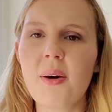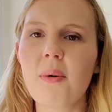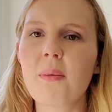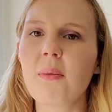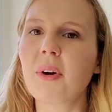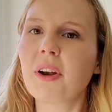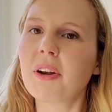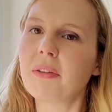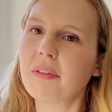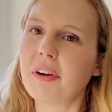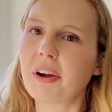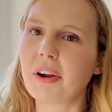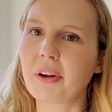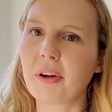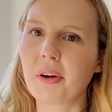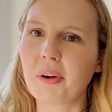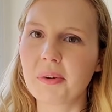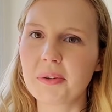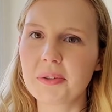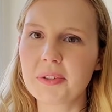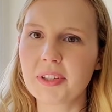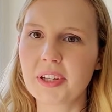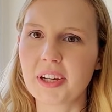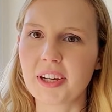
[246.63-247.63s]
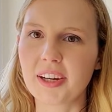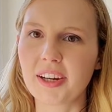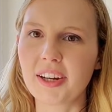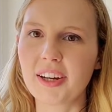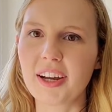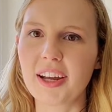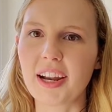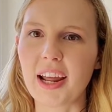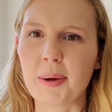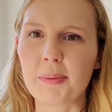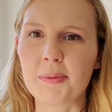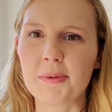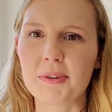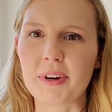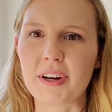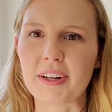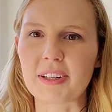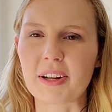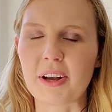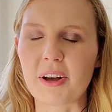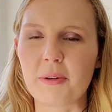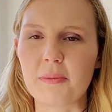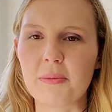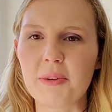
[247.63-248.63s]
One of our goals here at
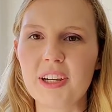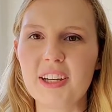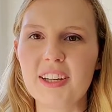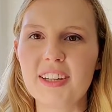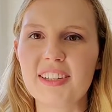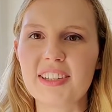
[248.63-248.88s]
Abstract Almond